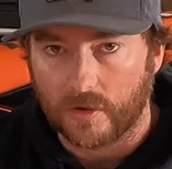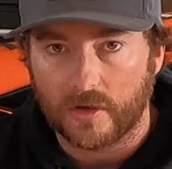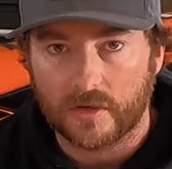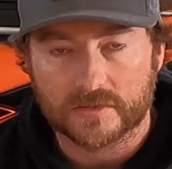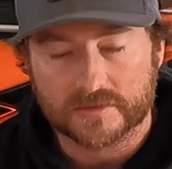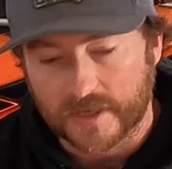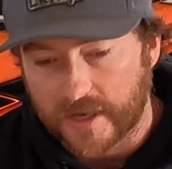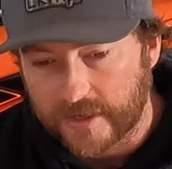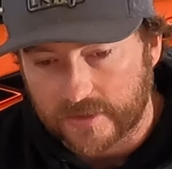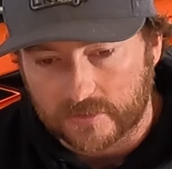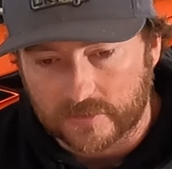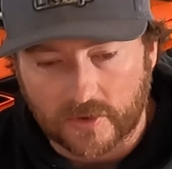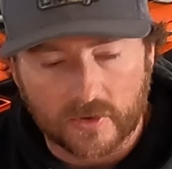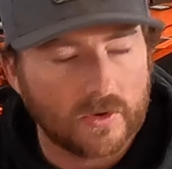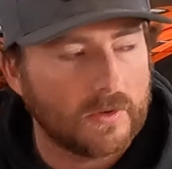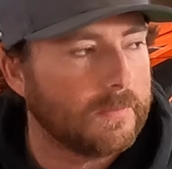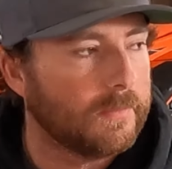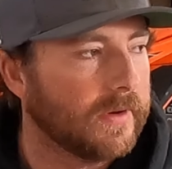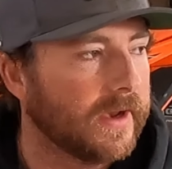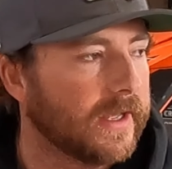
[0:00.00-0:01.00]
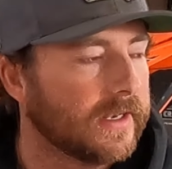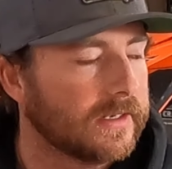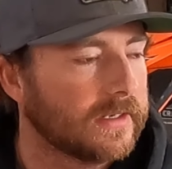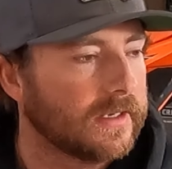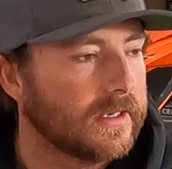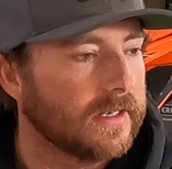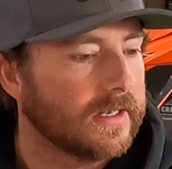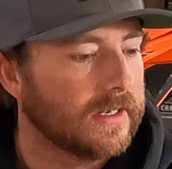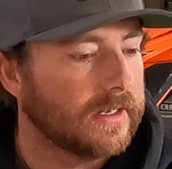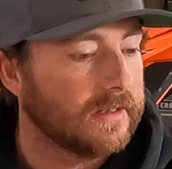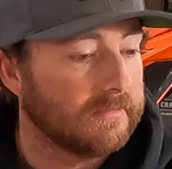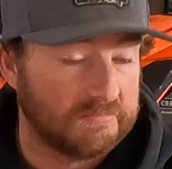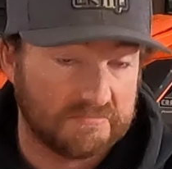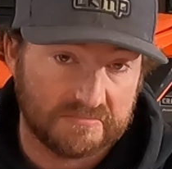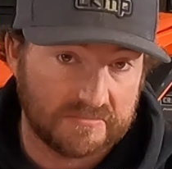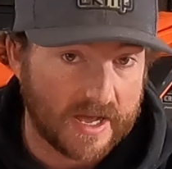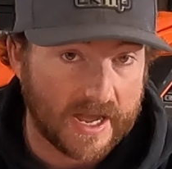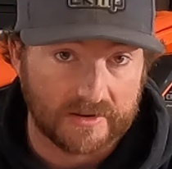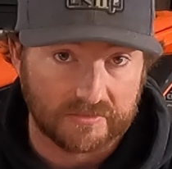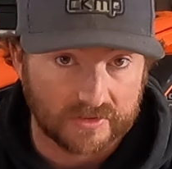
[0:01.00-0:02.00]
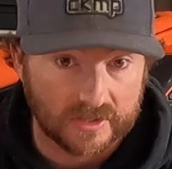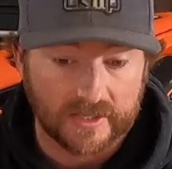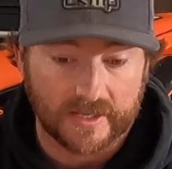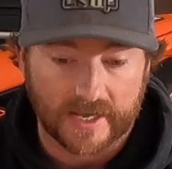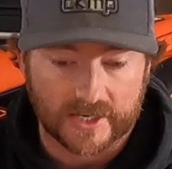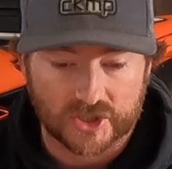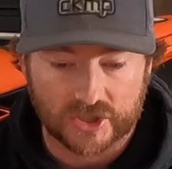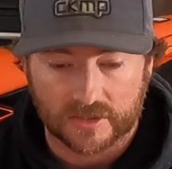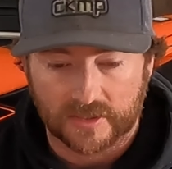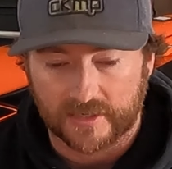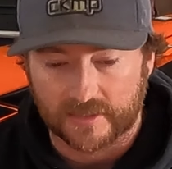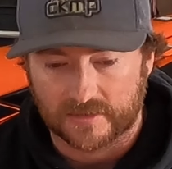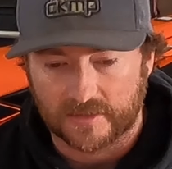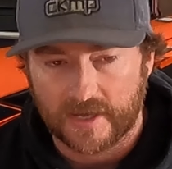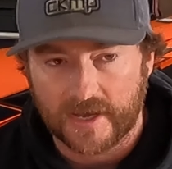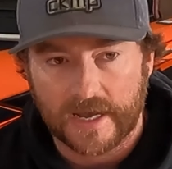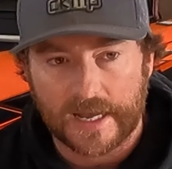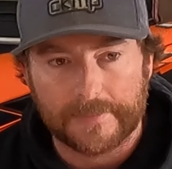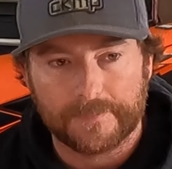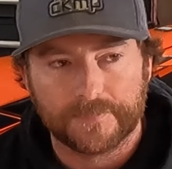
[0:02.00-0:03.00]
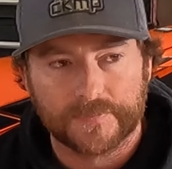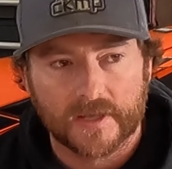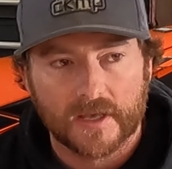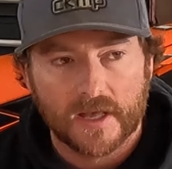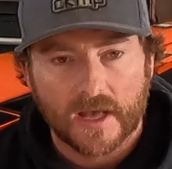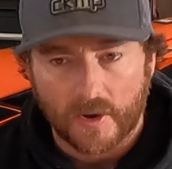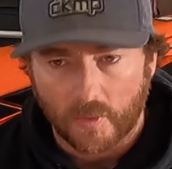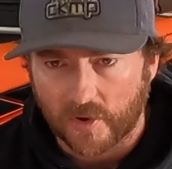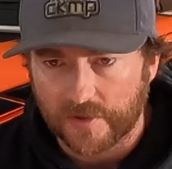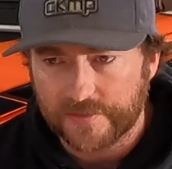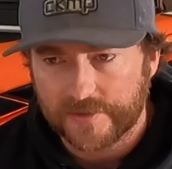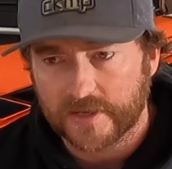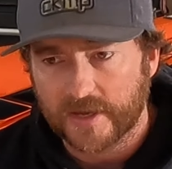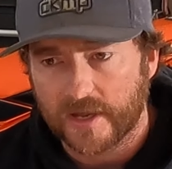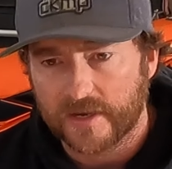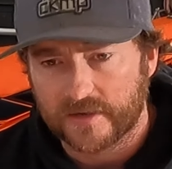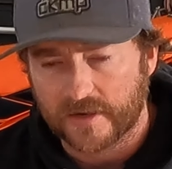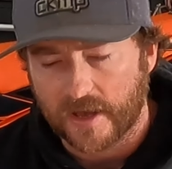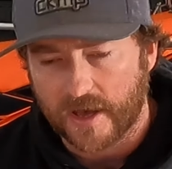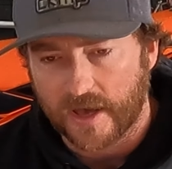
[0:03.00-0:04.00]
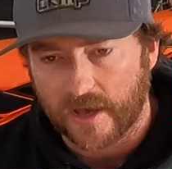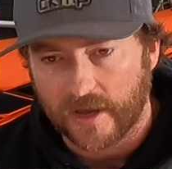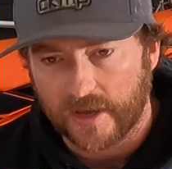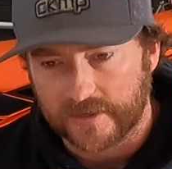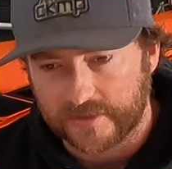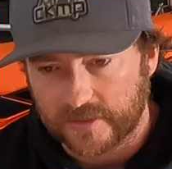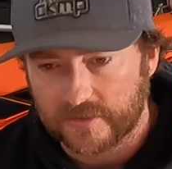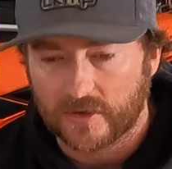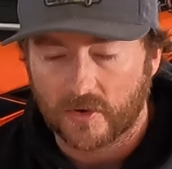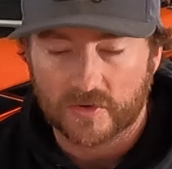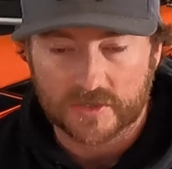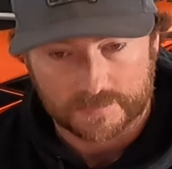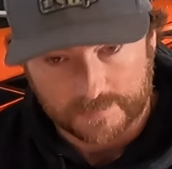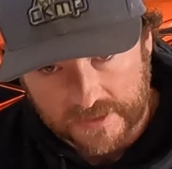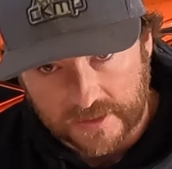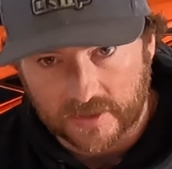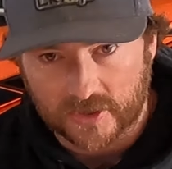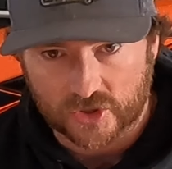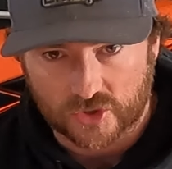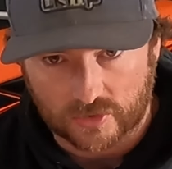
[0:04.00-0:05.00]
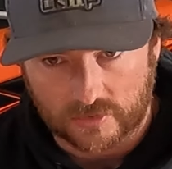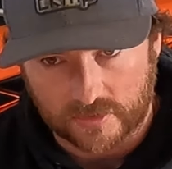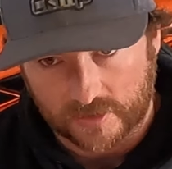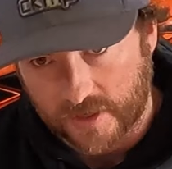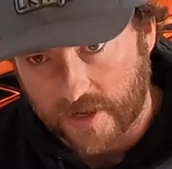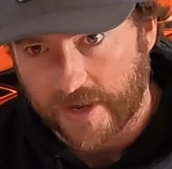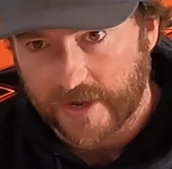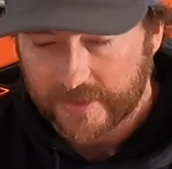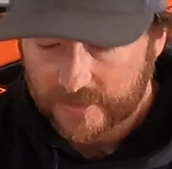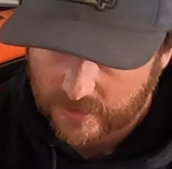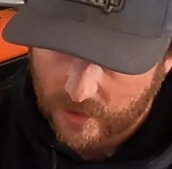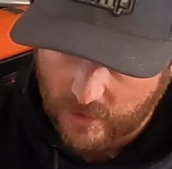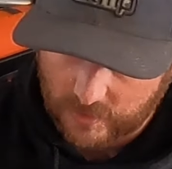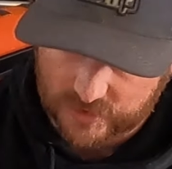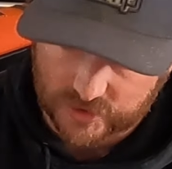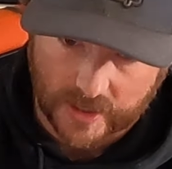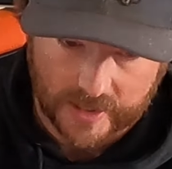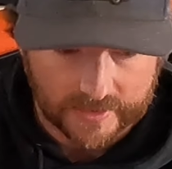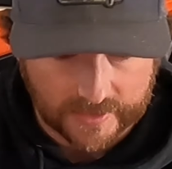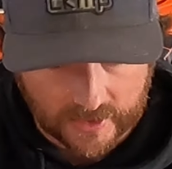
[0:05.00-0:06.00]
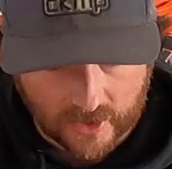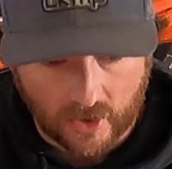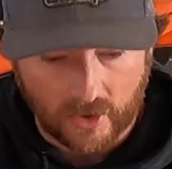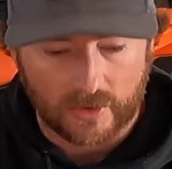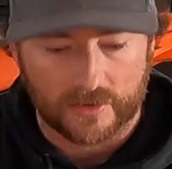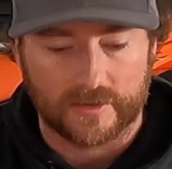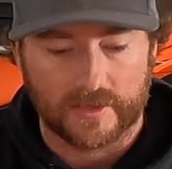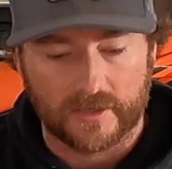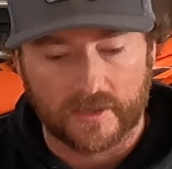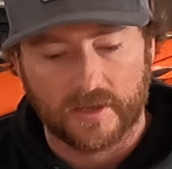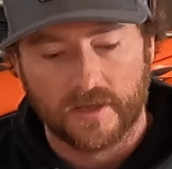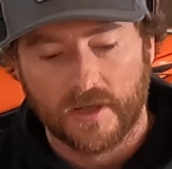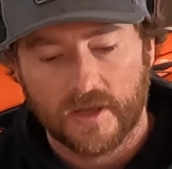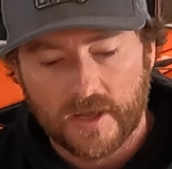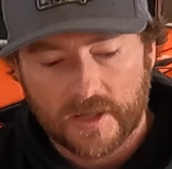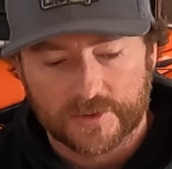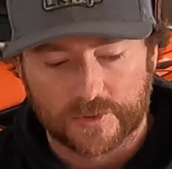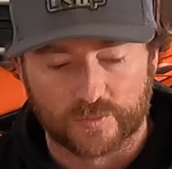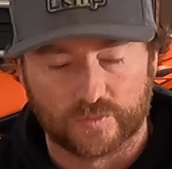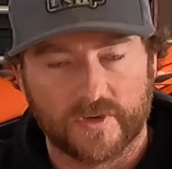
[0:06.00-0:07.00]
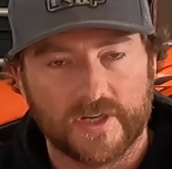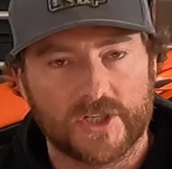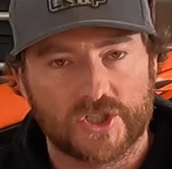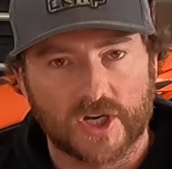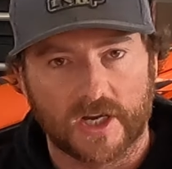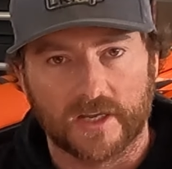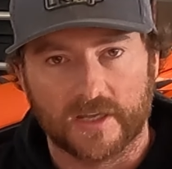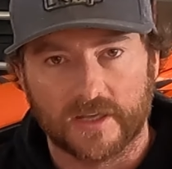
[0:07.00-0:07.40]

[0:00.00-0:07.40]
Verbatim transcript: walls, I don't know, but I really actually like that. One thing I, I did notice being a shorter guy and all, trying to get all the, the reach